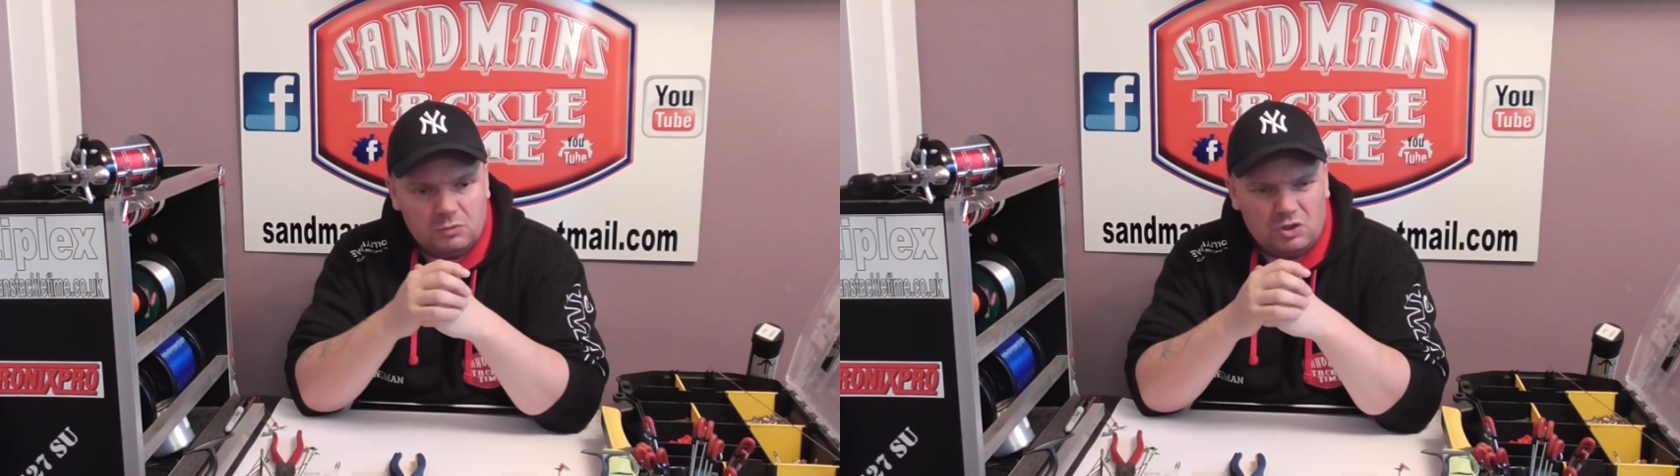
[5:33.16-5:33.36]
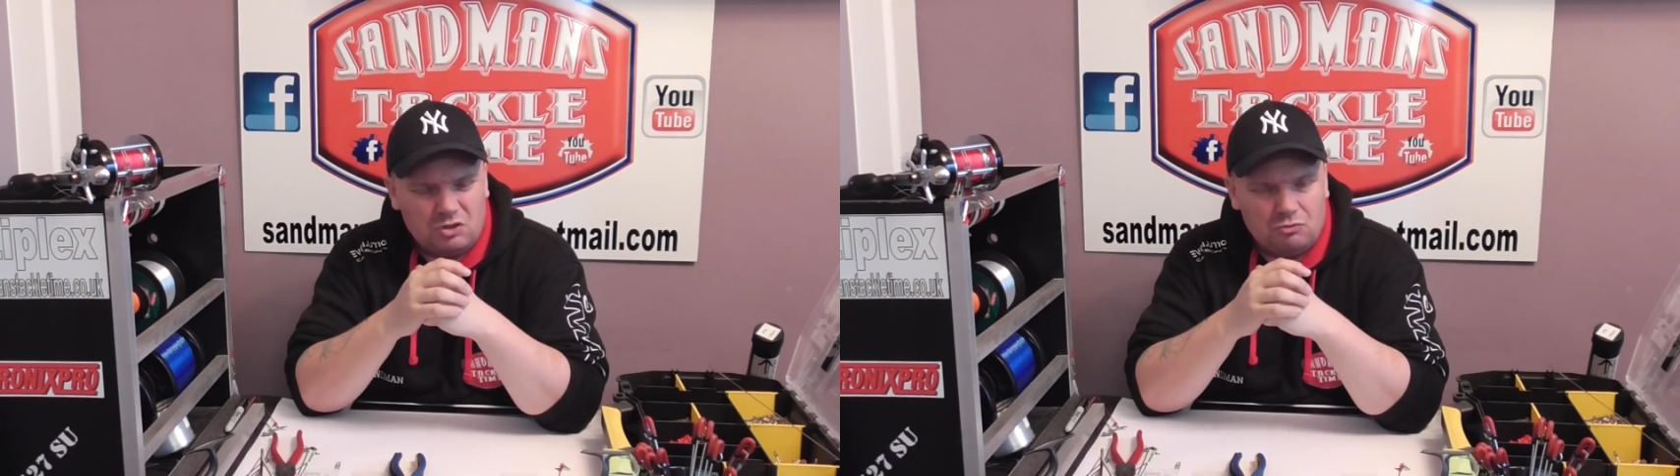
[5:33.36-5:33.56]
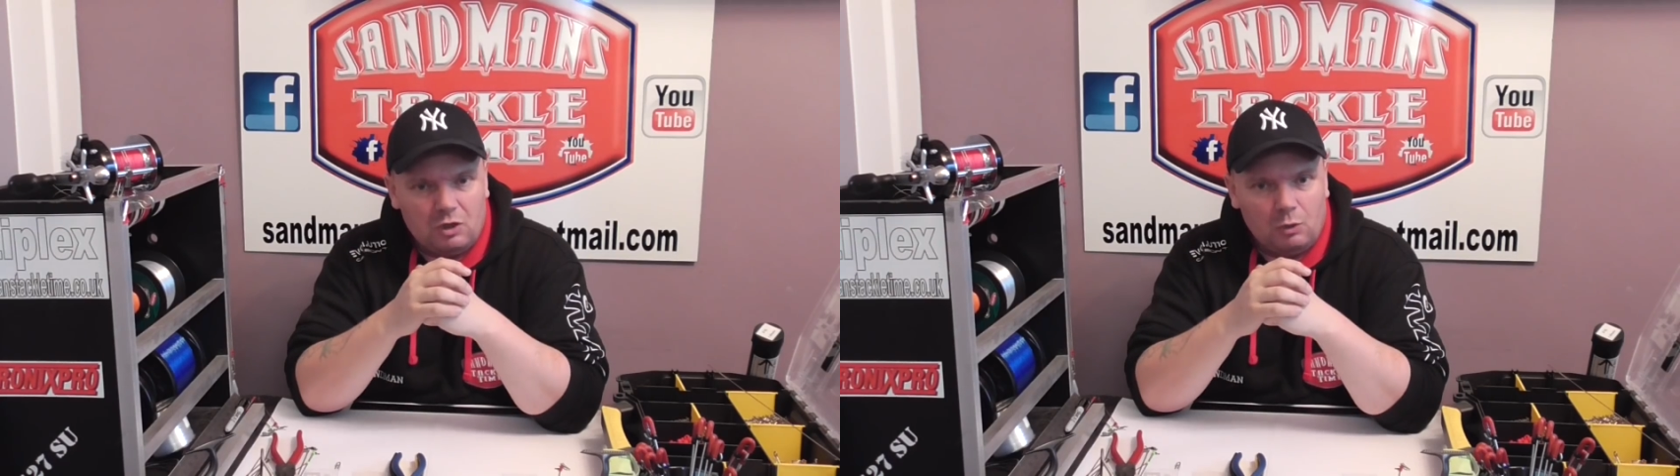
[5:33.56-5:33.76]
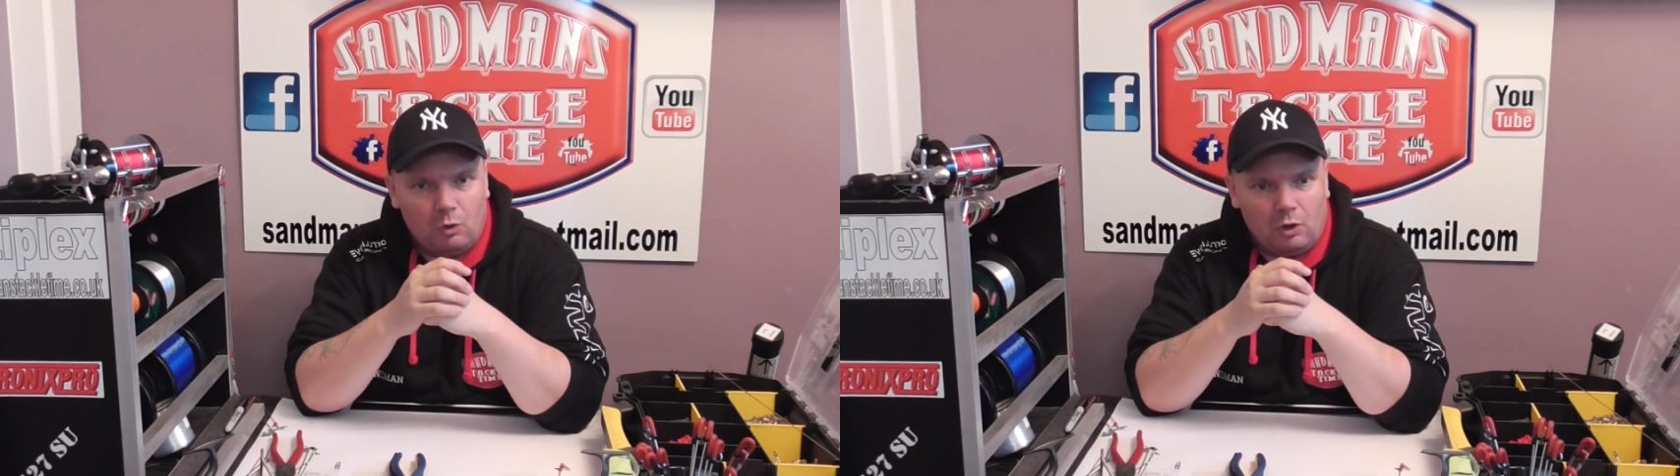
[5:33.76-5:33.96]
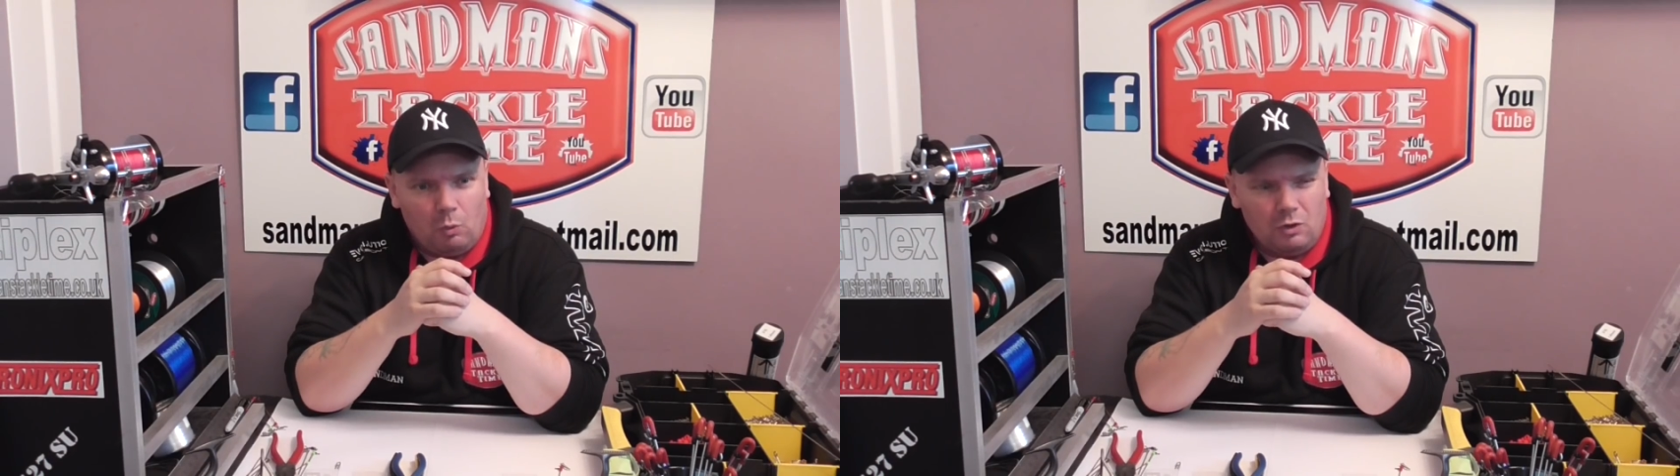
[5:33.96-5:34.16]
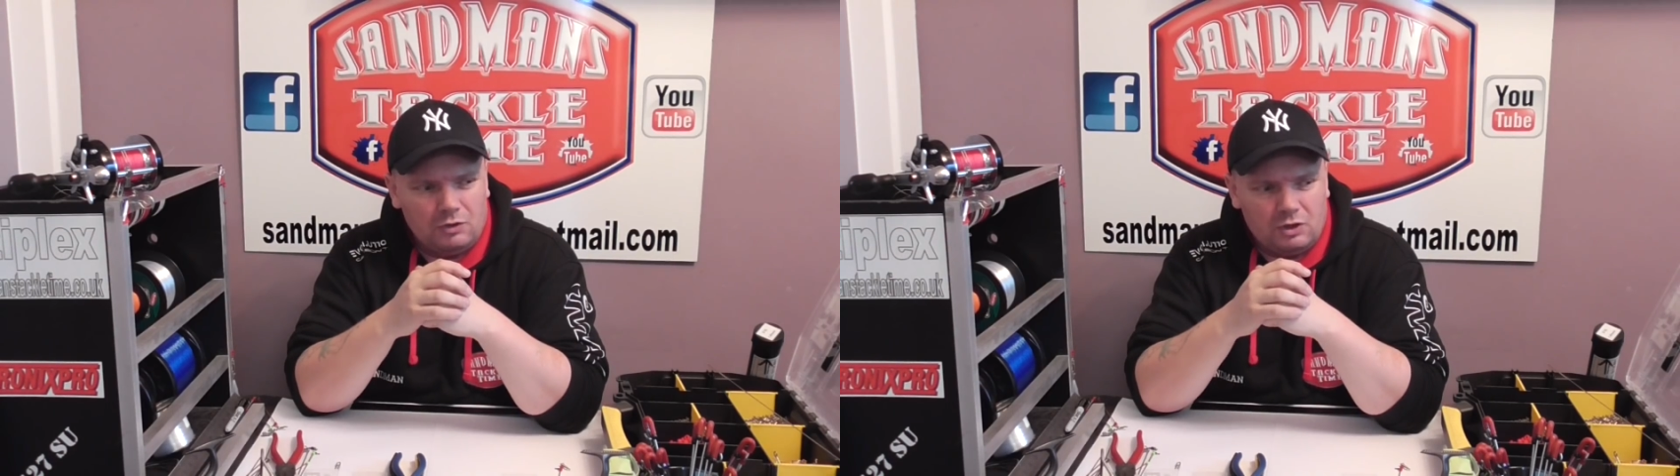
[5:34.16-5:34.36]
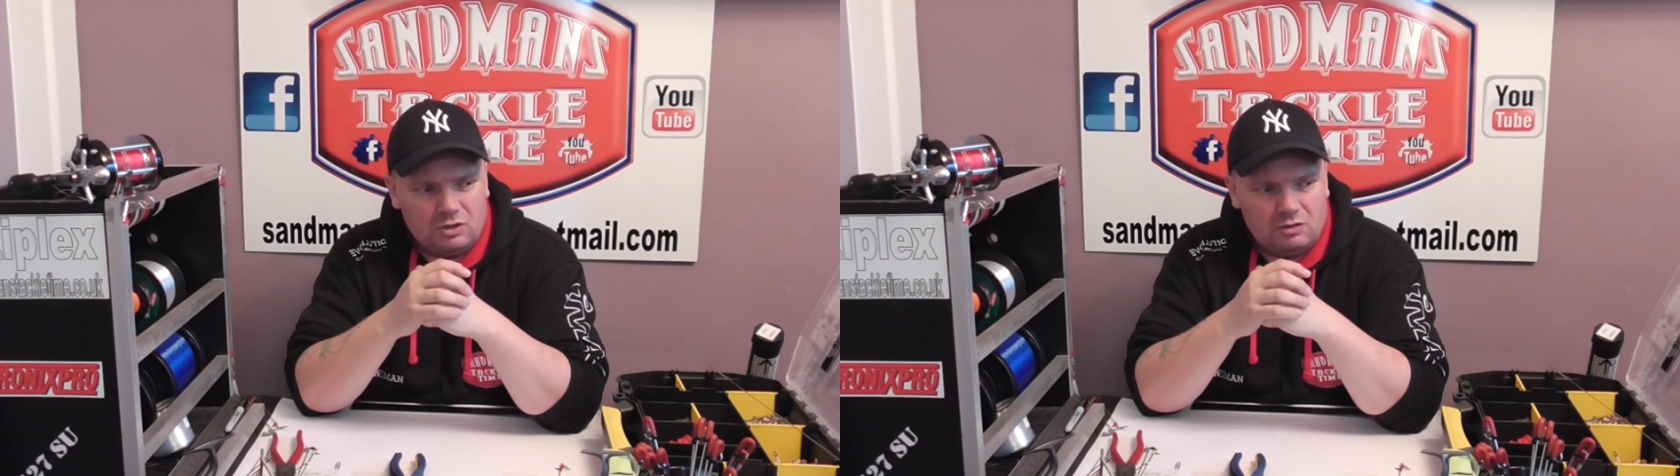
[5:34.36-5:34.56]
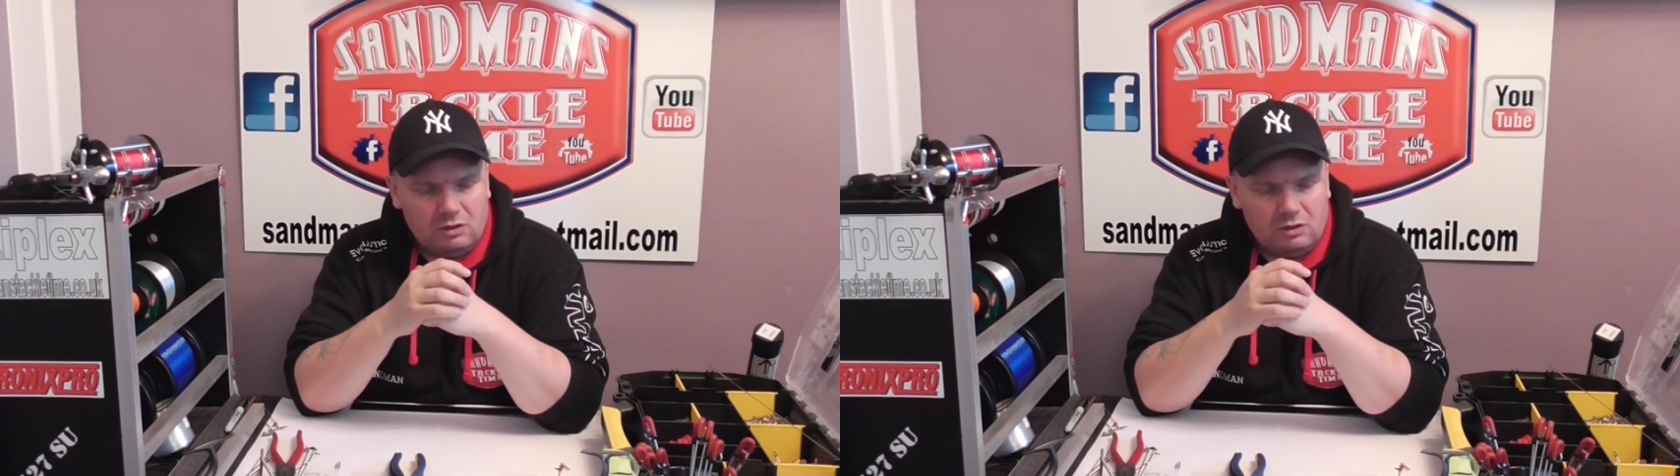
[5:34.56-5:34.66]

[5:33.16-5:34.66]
this isn't really what I wanted. This,